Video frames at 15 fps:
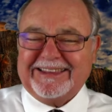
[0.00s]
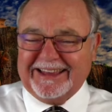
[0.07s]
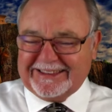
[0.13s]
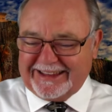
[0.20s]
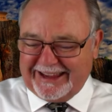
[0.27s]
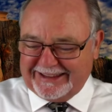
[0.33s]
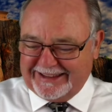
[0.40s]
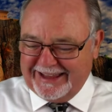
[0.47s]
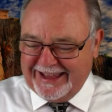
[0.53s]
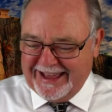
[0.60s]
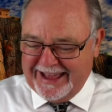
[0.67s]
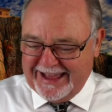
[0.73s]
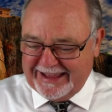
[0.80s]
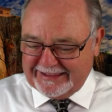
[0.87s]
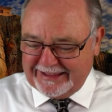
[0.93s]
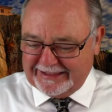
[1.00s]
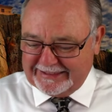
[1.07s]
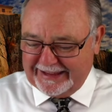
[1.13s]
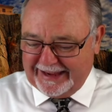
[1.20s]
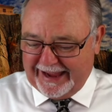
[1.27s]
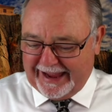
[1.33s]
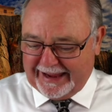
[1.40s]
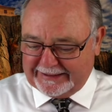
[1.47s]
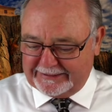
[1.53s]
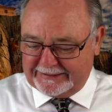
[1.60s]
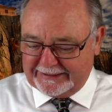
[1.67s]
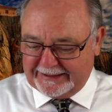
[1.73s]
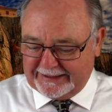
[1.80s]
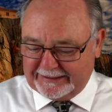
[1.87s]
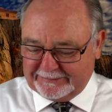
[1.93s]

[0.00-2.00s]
and then they had